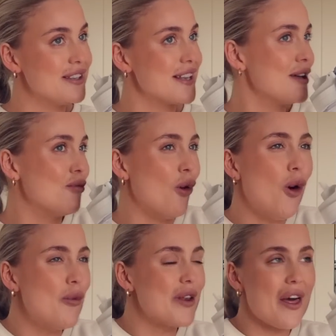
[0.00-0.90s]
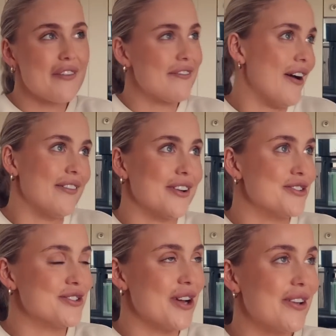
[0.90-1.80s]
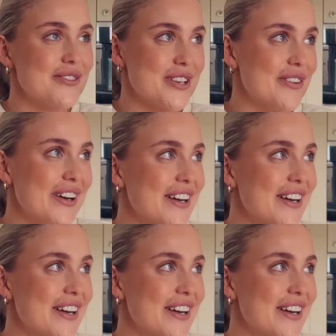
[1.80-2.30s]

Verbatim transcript: Say warm another five hundred times, Gemma.